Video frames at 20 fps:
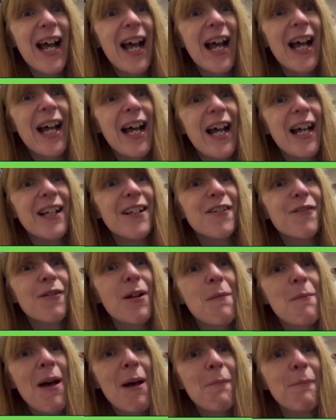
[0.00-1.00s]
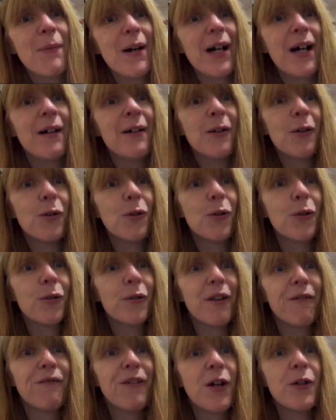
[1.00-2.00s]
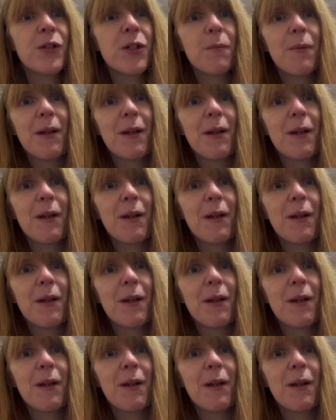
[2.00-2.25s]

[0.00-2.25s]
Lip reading: And remember, all the phone's